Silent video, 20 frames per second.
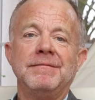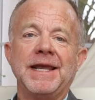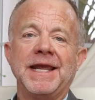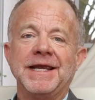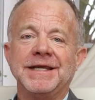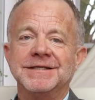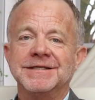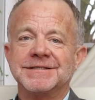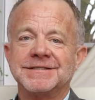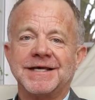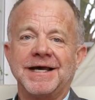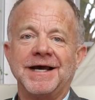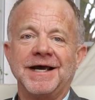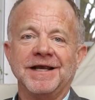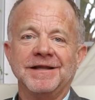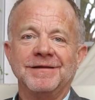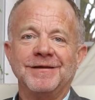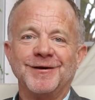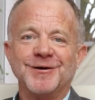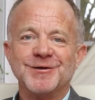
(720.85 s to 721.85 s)
may
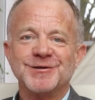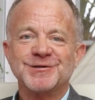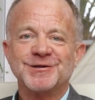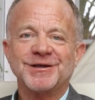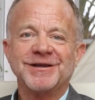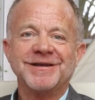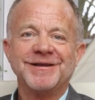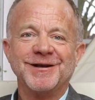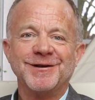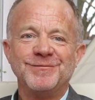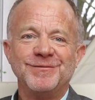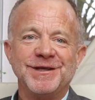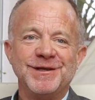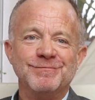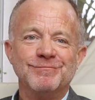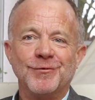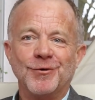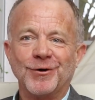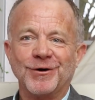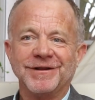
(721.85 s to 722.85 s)
decide there's going to be
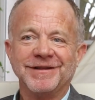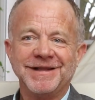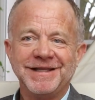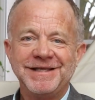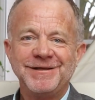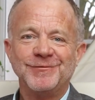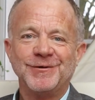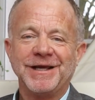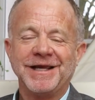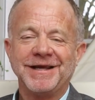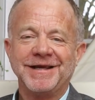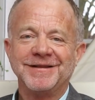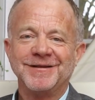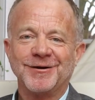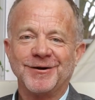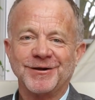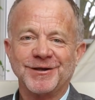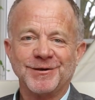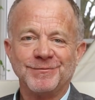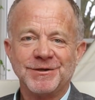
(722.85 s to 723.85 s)
more leeway in
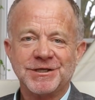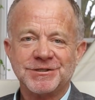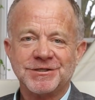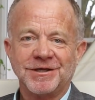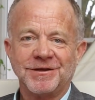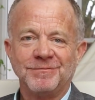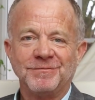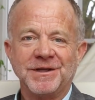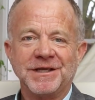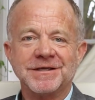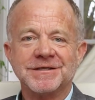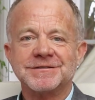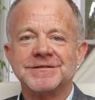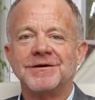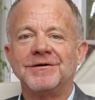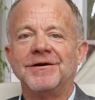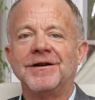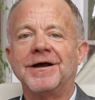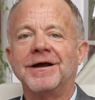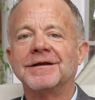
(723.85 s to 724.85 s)
their commission because
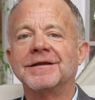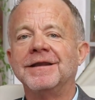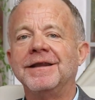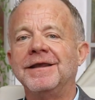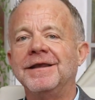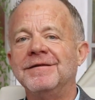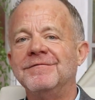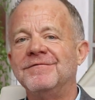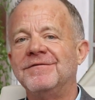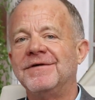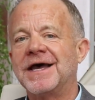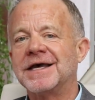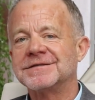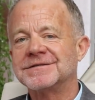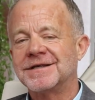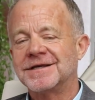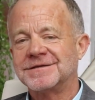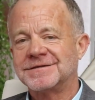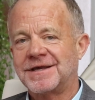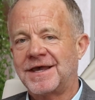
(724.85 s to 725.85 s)
they're not going to
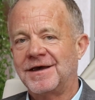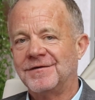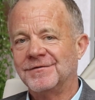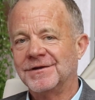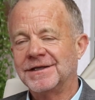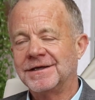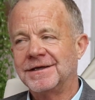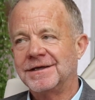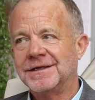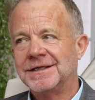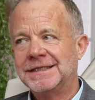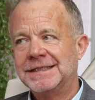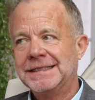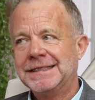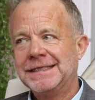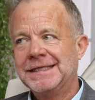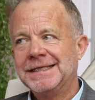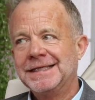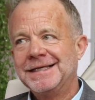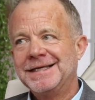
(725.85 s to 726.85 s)
invest as heavily.
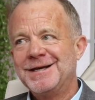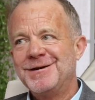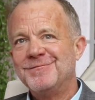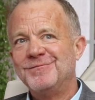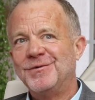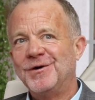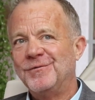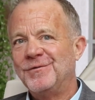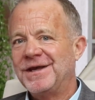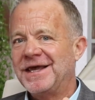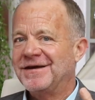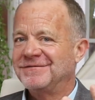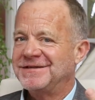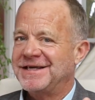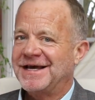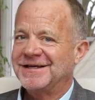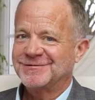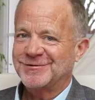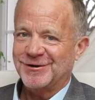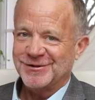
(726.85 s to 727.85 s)
But we have to
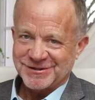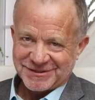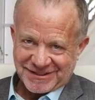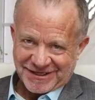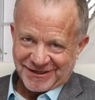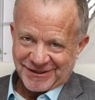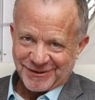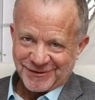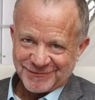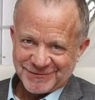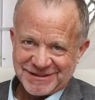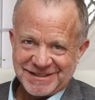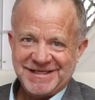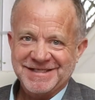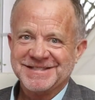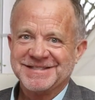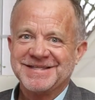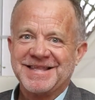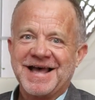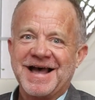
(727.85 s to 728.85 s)
ask ourselves,
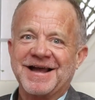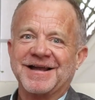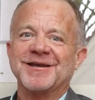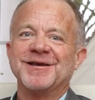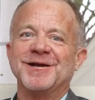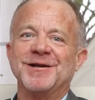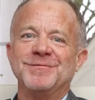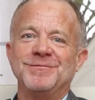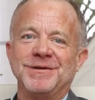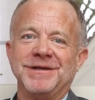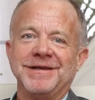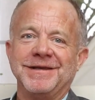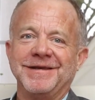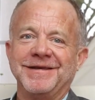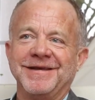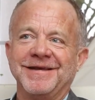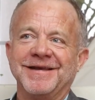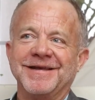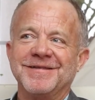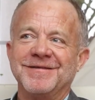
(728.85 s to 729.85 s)
is that going to
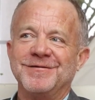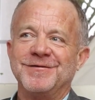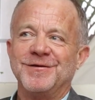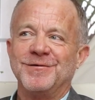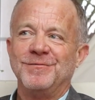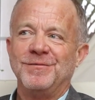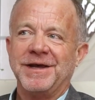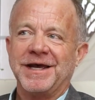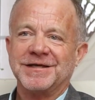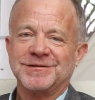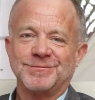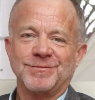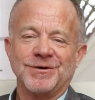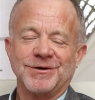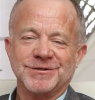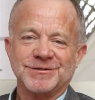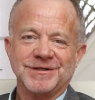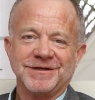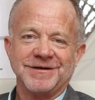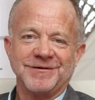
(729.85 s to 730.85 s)
be the best
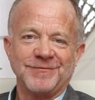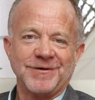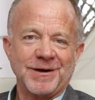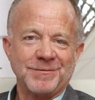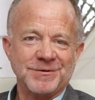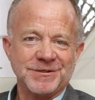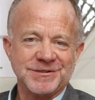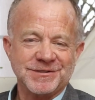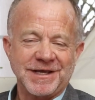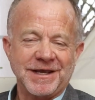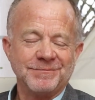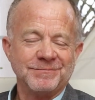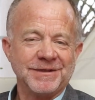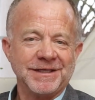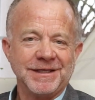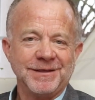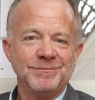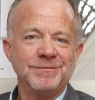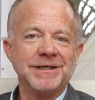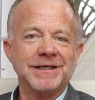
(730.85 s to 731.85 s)
person to represent
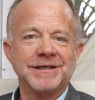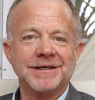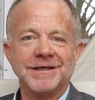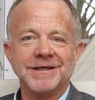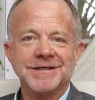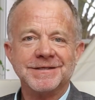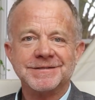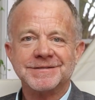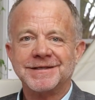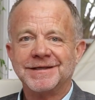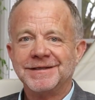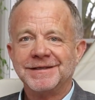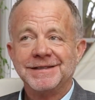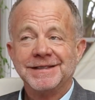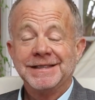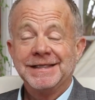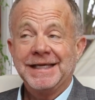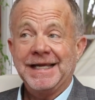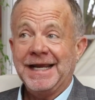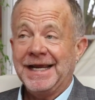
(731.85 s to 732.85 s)
me? Because
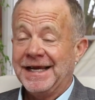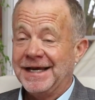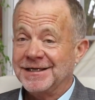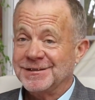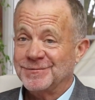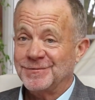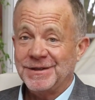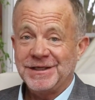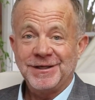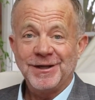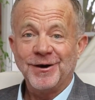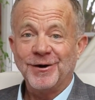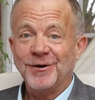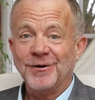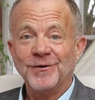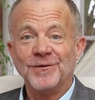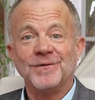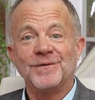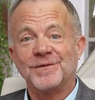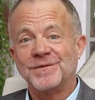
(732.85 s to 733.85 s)
as we
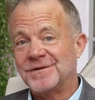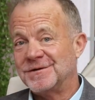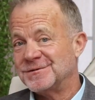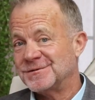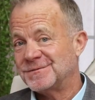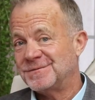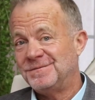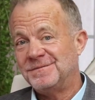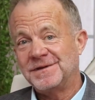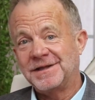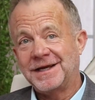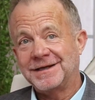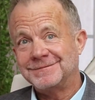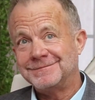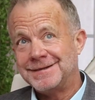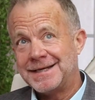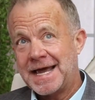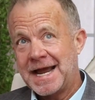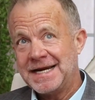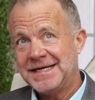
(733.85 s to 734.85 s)
know, there's like
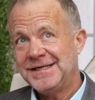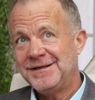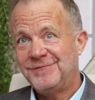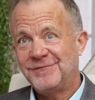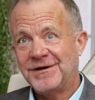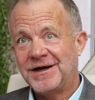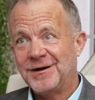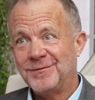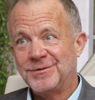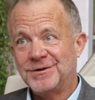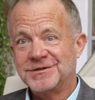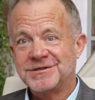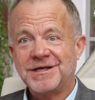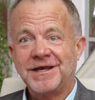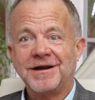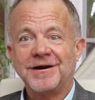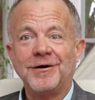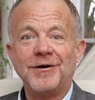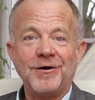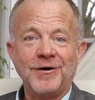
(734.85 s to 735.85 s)

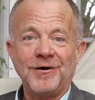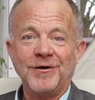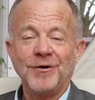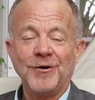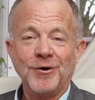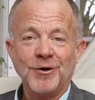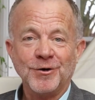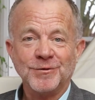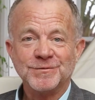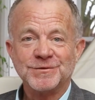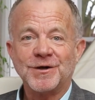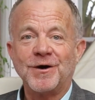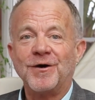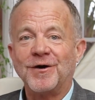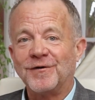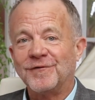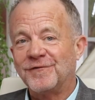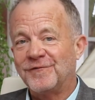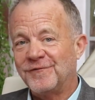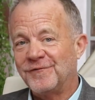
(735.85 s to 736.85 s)
95% of all homes
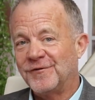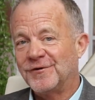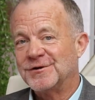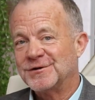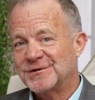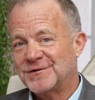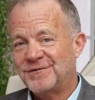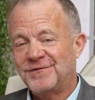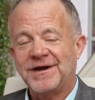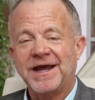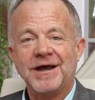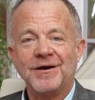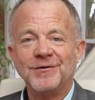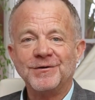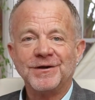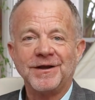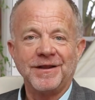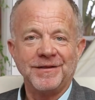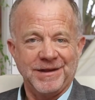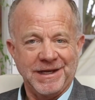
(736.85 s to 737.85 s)
are first
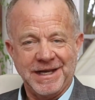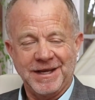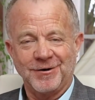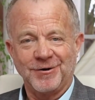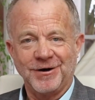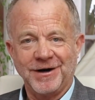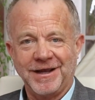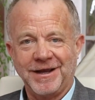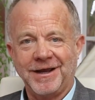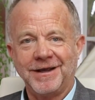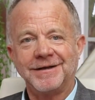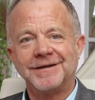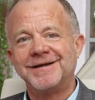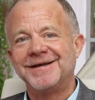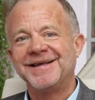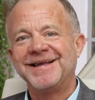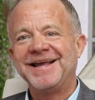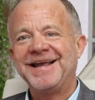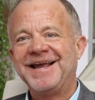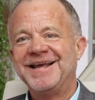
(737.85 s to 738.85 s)
found on the internet.
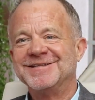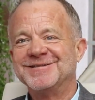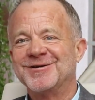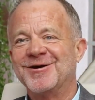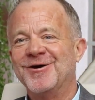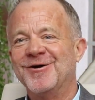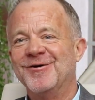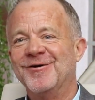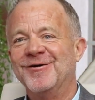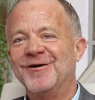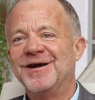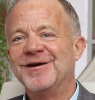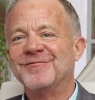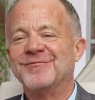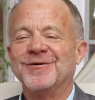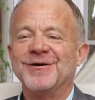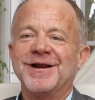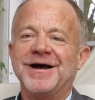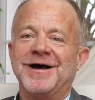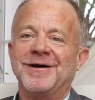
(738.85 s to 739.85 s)
And so
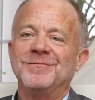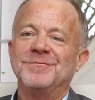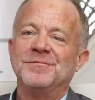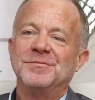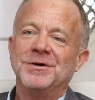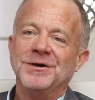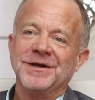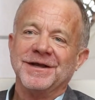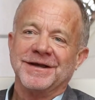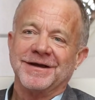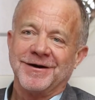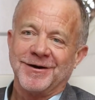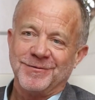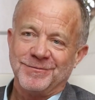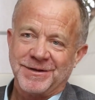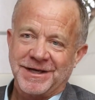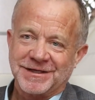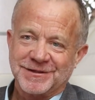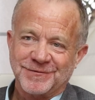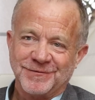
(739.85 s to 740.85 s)
if we're not putting our
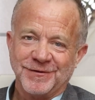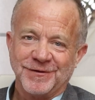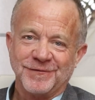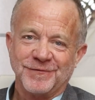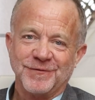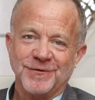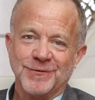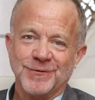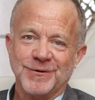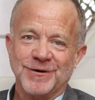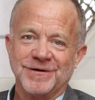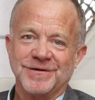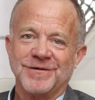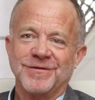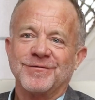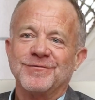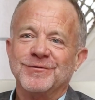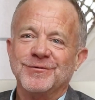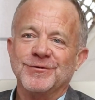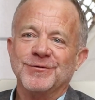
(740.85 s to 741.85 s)
best foot forward
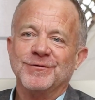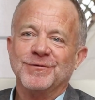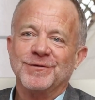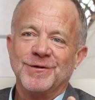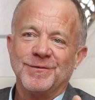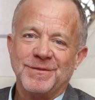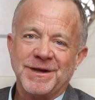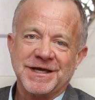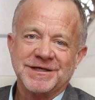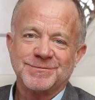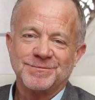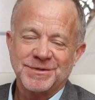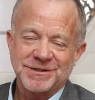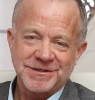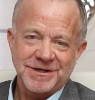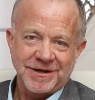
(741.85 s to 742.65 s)
through the best